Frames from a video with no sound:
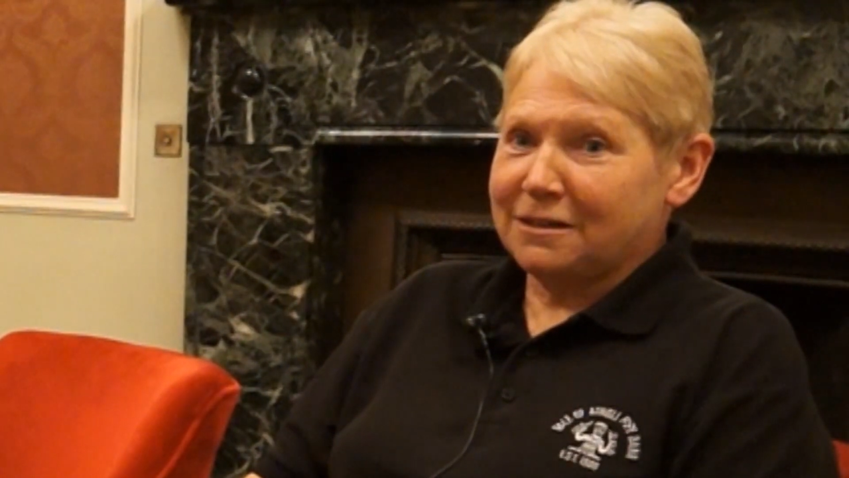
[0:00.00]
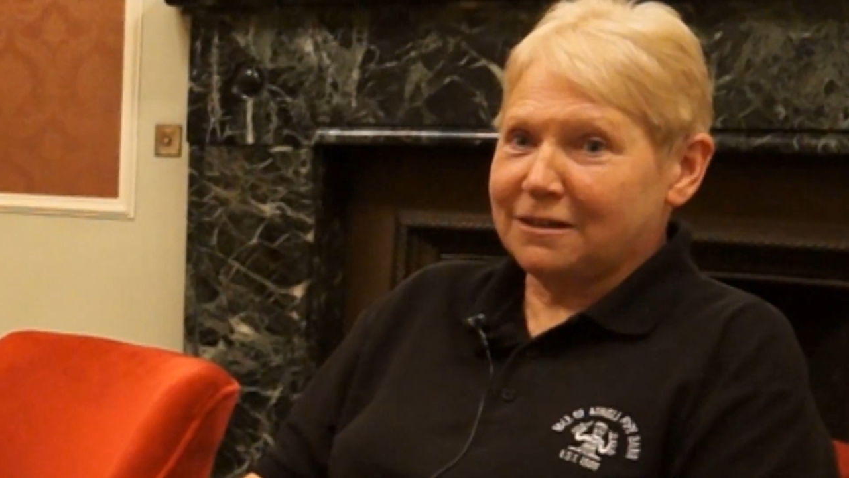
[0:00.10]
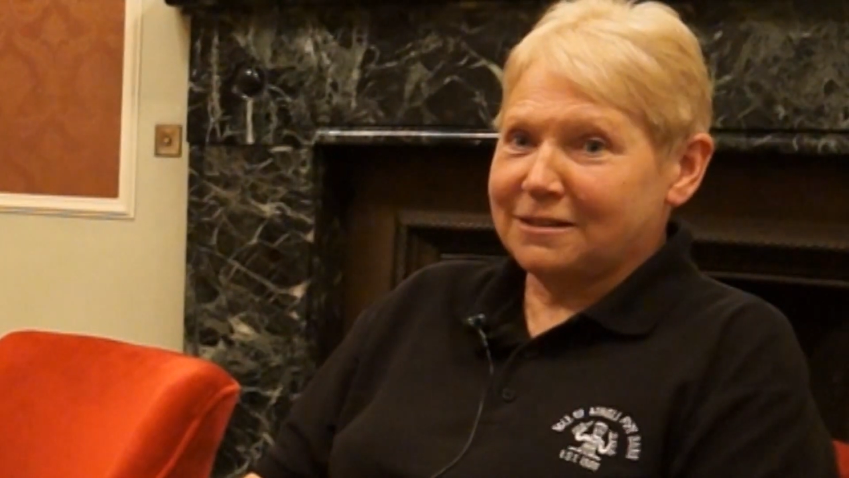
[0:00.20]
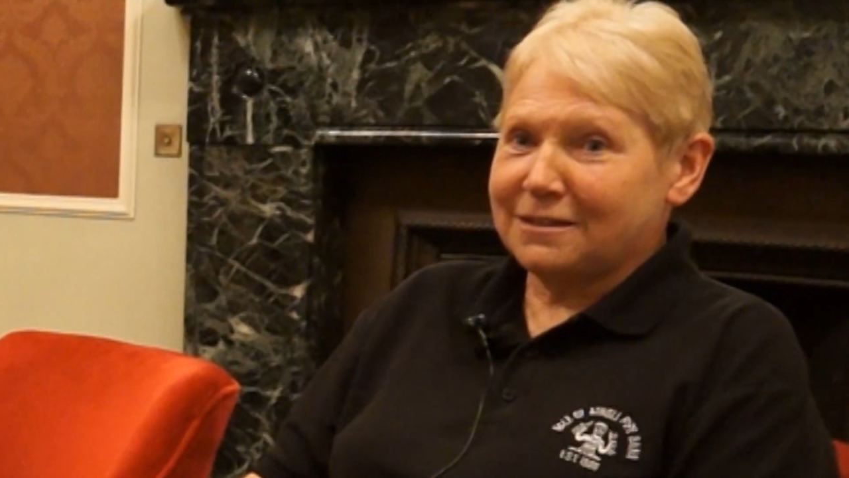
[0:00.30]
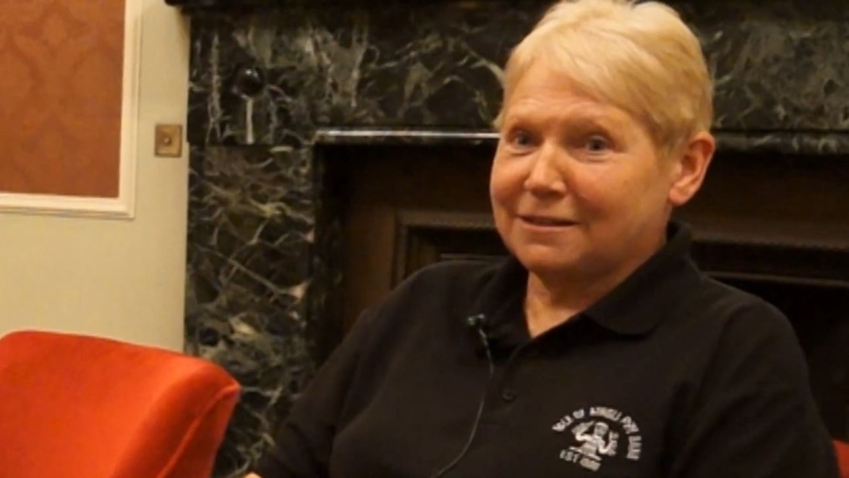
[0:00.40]

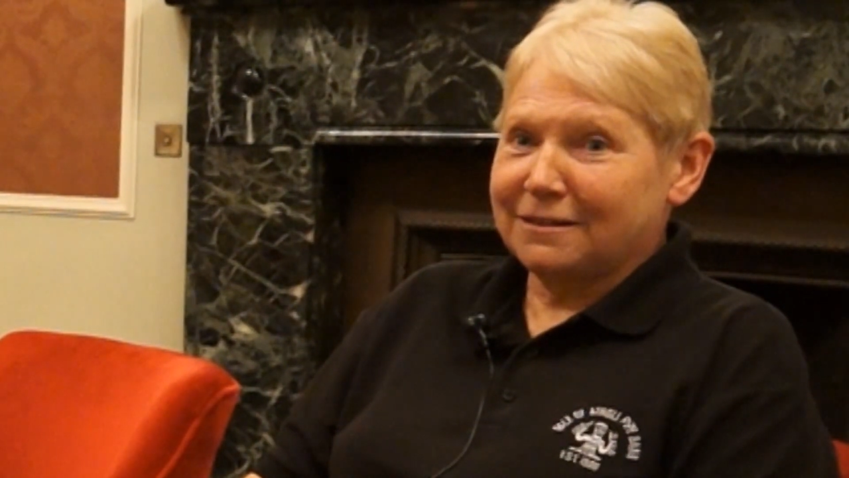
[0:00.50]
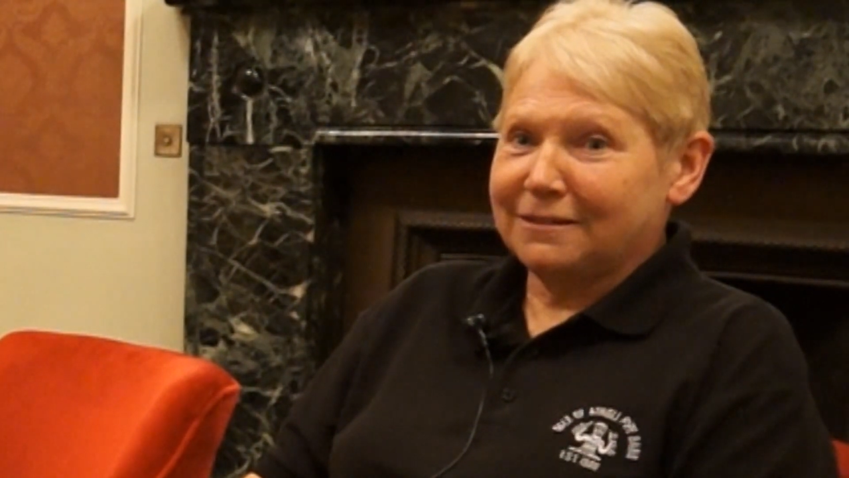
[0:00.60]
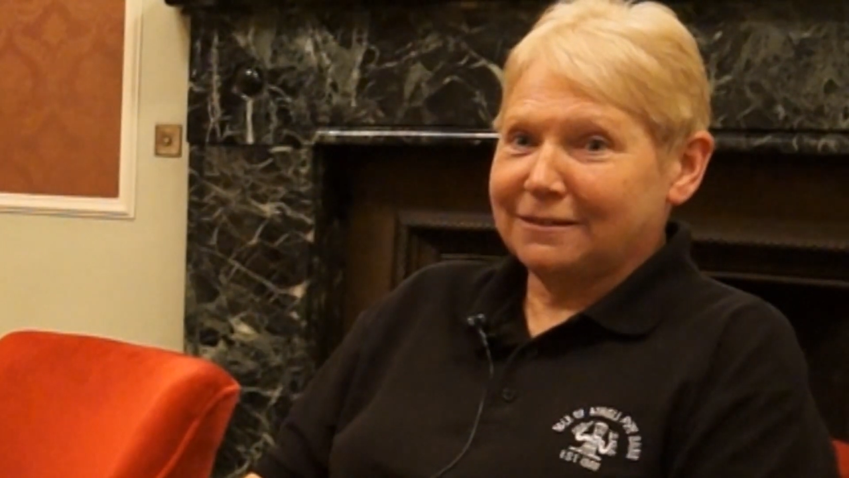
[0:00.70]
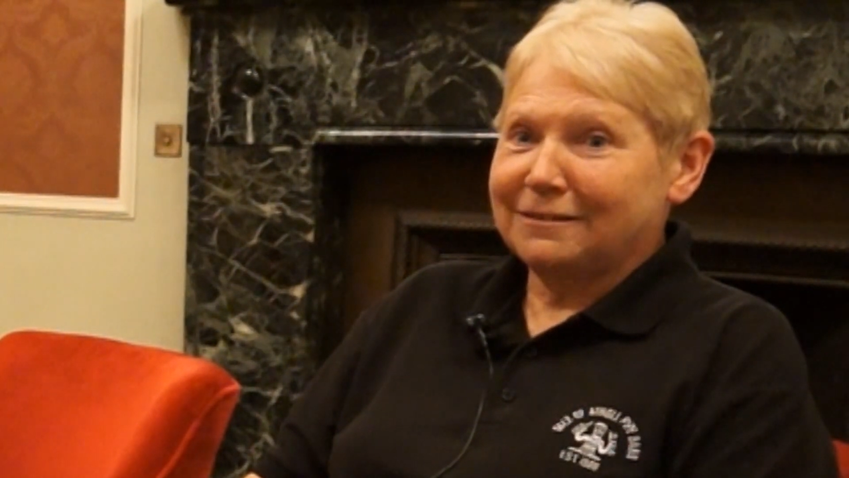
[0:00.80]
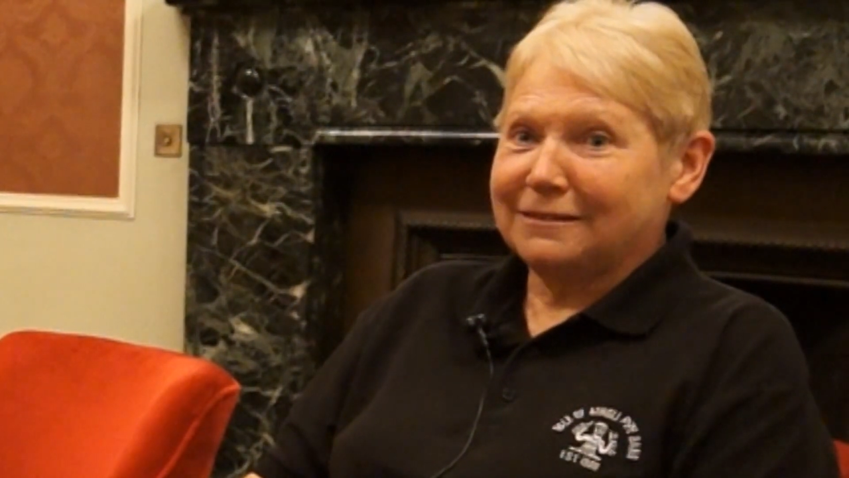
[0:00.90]
takes
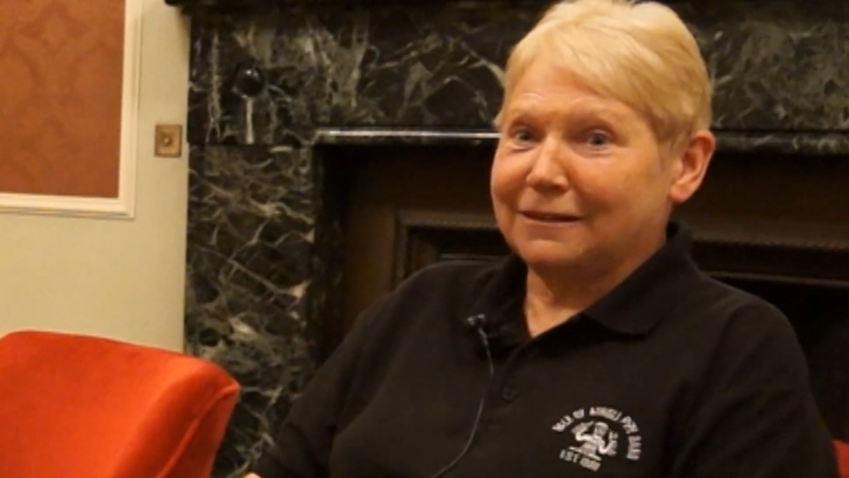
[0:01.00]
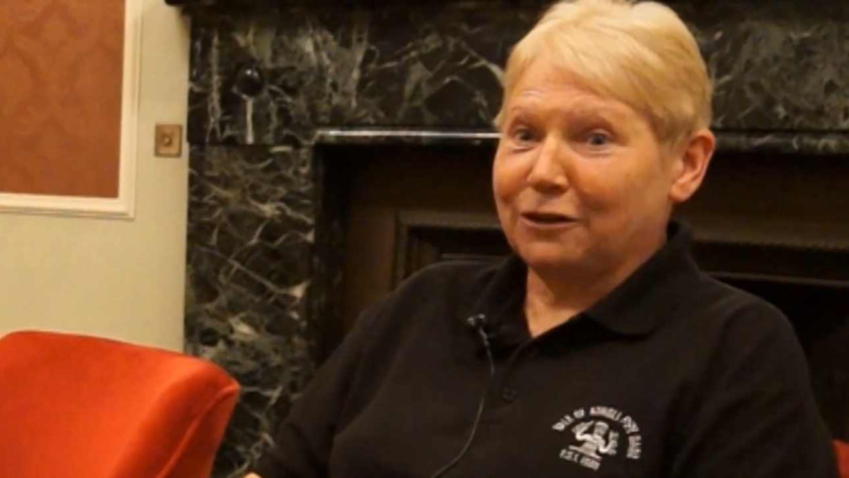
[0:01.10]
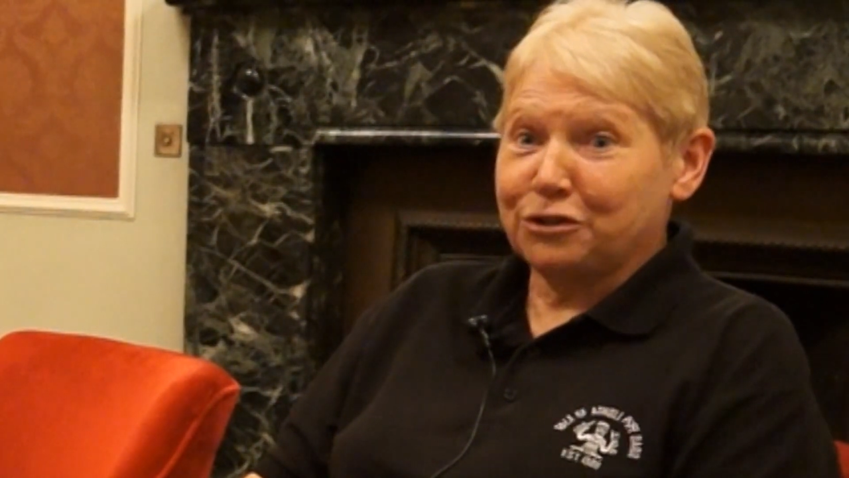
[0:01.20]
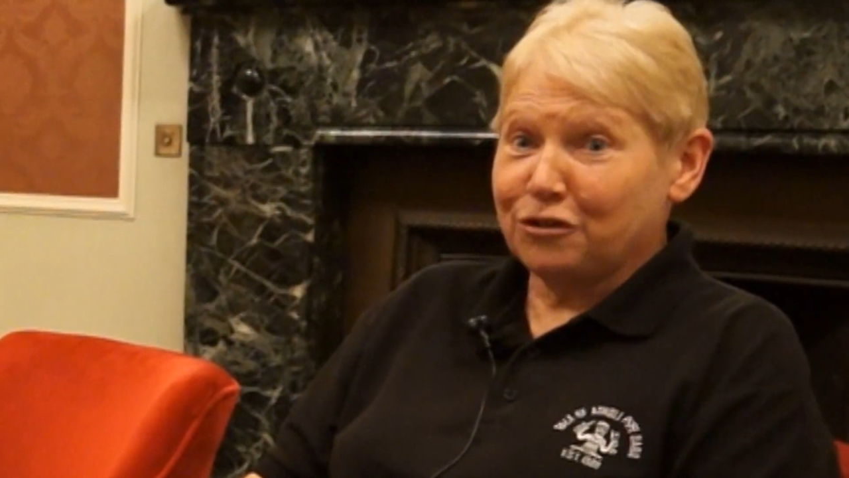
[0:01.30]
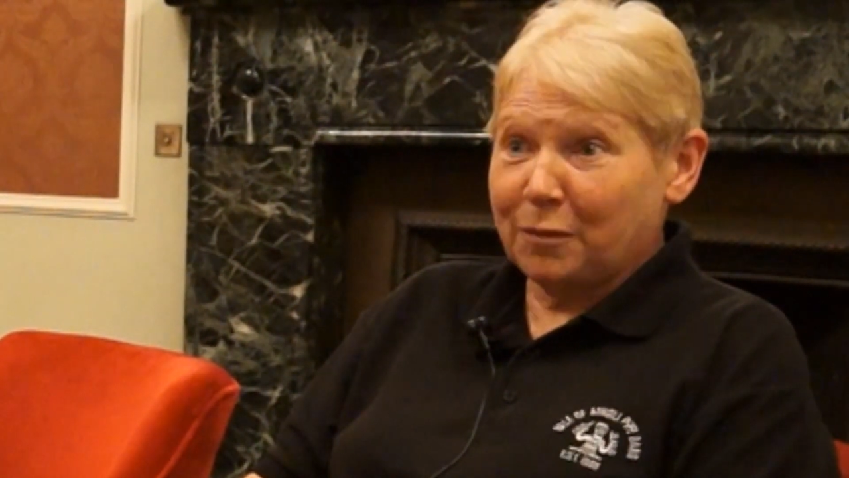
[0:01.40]
a
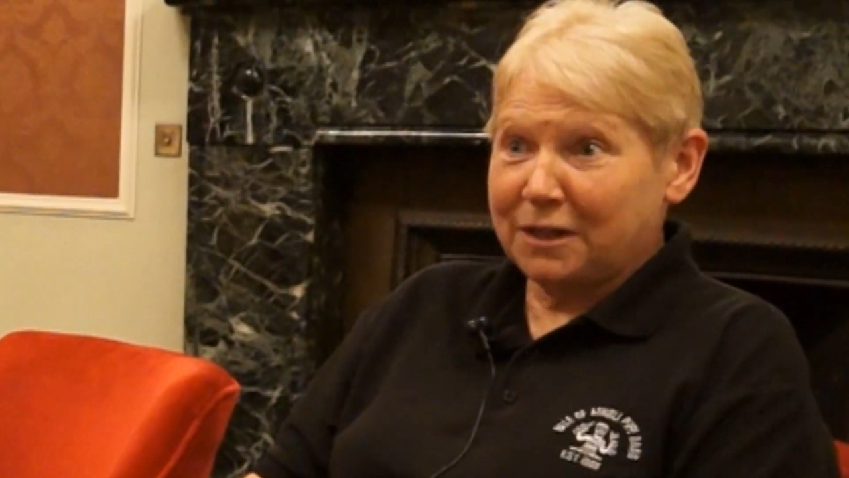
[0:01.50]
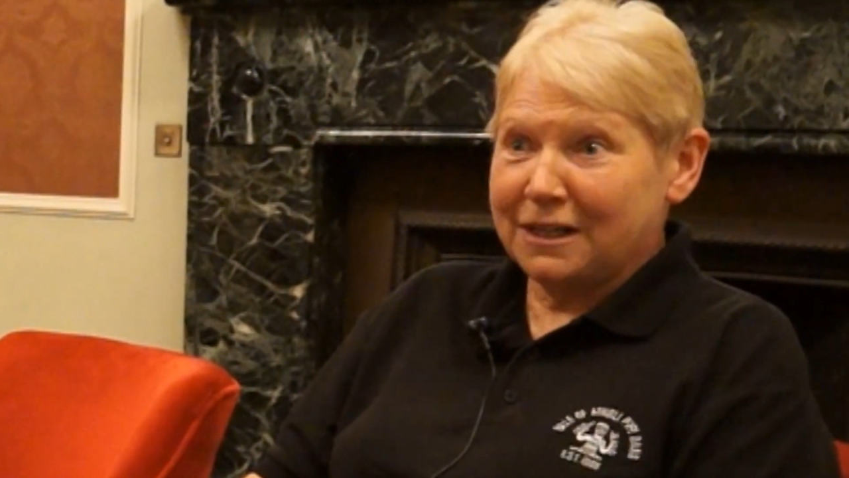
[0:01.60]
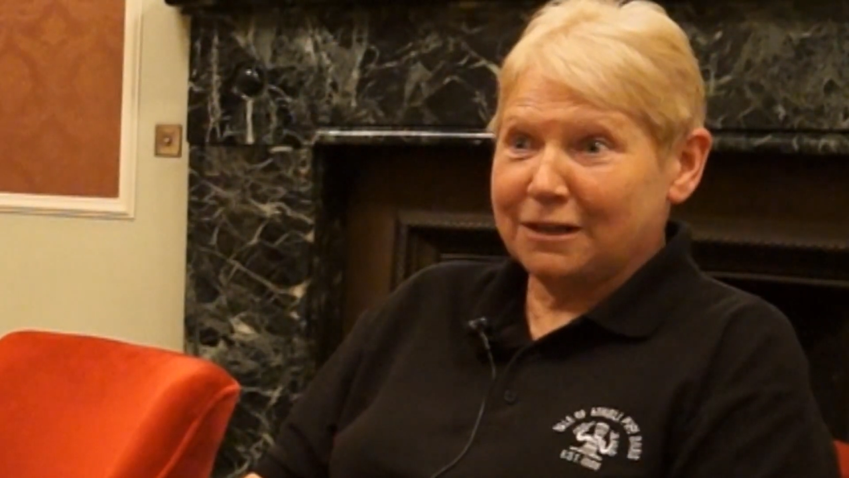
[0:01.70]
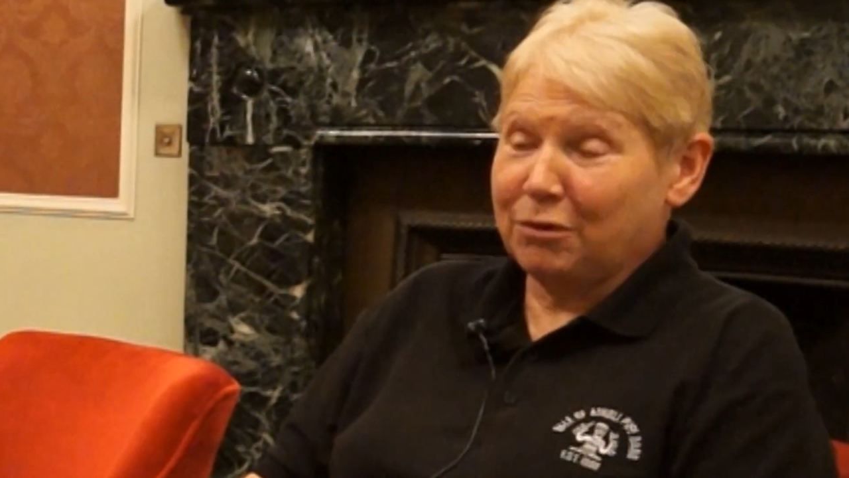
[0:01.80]
lot of money.